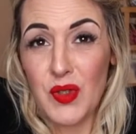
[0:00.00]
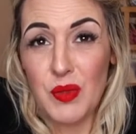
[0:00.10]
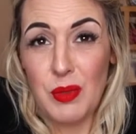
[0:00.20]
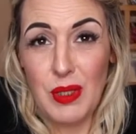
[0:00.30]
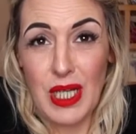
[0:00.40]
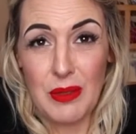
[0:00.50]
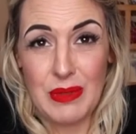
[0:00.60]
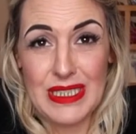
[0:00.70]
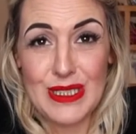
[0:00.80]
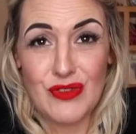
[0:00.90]
It could be like a
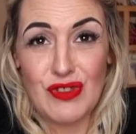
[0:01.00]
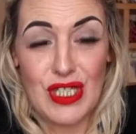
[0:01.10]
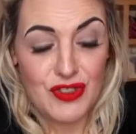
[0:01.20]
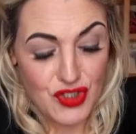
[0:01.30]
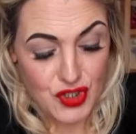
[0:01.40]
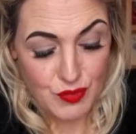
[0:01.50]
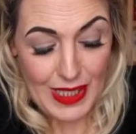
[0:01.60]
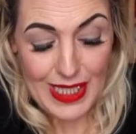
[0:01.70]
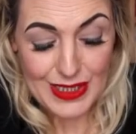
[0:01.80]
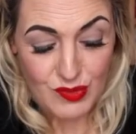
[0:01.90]
business relationship
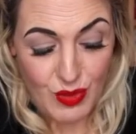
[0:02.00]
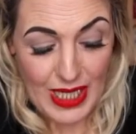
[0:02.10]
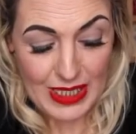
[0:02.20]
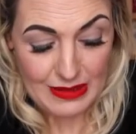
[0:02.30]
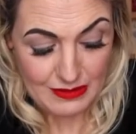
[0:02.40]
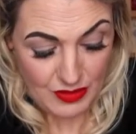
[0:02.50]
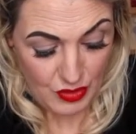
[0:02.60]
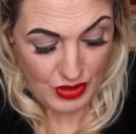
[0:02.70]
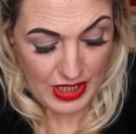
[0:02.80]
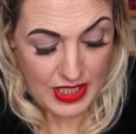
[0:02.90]
as well.
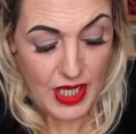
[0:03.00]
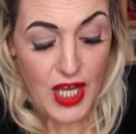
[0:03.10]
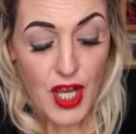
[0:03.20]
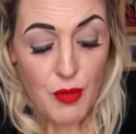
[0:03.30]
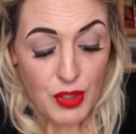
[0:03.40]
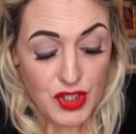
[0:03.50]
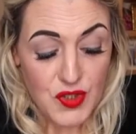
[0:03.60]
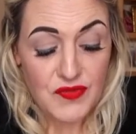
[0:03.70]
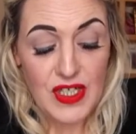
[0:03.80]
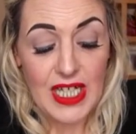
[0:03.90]
Okay, but it
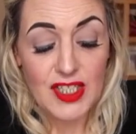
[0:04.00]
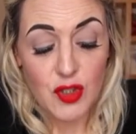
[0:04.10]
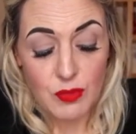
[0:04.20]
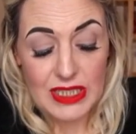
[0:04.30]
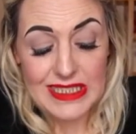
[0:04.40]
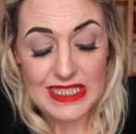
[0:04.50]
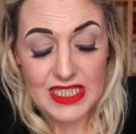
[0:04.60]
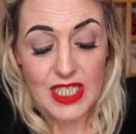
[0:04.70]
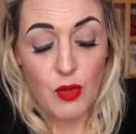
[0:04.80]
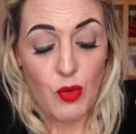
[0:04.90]
does feel like somebody's
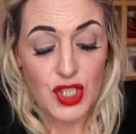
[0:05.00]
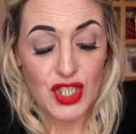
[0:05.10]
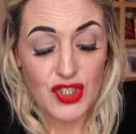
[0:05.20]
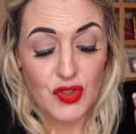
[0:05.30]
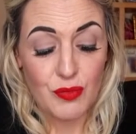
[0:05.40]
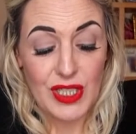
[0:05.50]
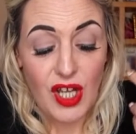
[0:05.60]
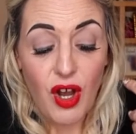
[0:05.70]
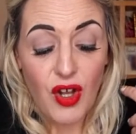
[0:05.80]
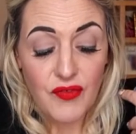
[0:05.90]
sitting there watching somebody
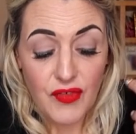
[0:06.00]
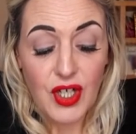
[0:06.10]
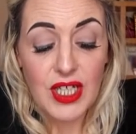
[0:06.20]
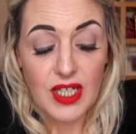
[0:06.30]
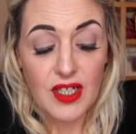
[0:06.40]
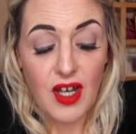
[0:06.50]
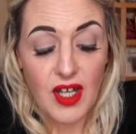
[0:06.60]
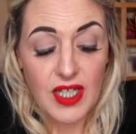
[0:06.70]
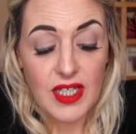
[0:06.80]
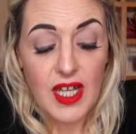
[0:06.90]
on fucking
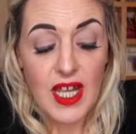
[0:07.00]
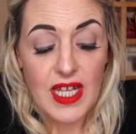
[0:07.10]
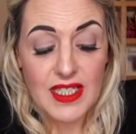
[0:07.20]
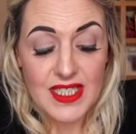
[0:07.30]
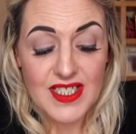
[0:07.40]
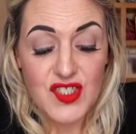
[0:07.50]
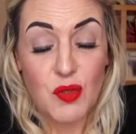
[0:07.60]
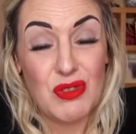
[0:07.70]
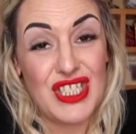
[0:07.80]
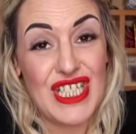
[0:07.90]
line. This is
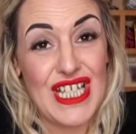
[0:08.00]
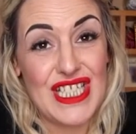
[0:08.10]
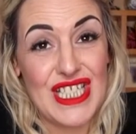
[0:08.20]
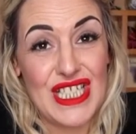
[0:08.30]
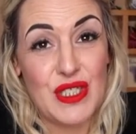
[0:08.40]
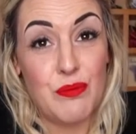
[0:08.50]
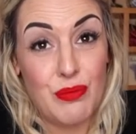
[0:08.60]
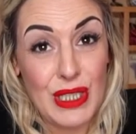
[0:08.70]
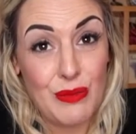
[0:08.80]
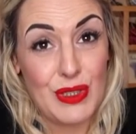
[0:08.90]
someone's destiny to
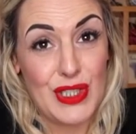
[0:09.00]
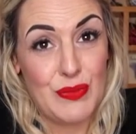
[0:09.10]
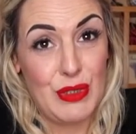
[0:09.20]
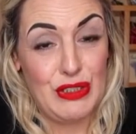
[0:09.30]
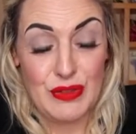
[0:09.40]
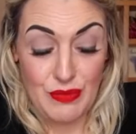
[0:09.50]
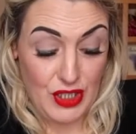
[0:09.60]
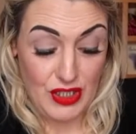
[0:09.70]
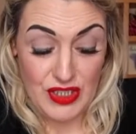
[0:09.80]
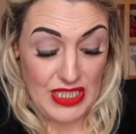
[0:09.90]
be with this person,
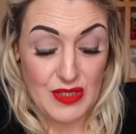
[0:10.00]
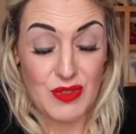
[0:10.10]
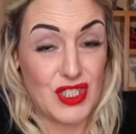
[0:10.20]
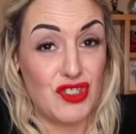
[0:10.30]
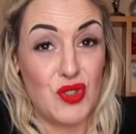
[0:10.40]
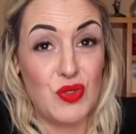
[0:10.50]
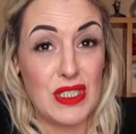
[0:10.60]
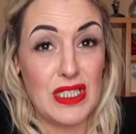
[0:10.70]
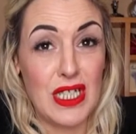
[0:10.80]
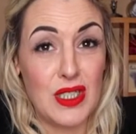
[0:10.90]
because that's what they're
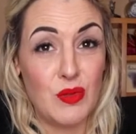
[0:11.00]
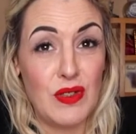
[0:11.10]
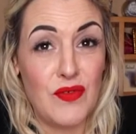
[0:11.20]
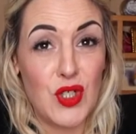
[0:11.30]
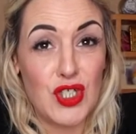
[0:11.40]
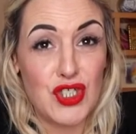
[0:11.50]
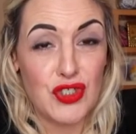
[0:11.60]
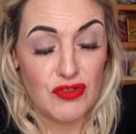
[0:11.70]
doing in the Wheel of Fortune.